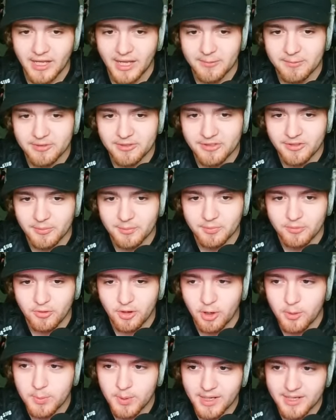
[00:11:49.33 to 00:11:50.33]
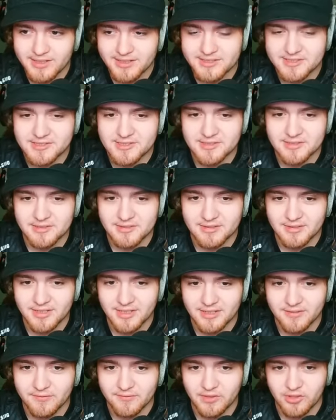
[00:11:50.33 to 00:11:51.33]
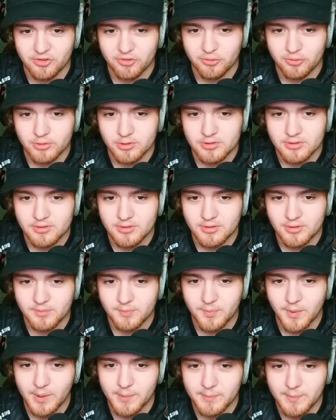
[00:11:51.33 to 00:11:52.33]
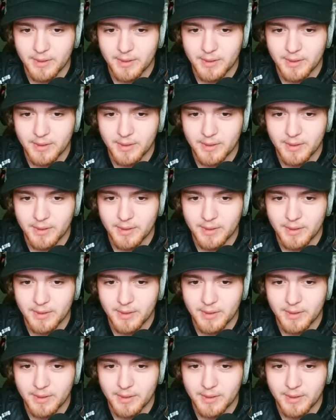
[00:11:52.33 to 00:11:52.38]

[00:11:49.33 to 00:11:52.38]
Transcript: kept the brawl box like visual, but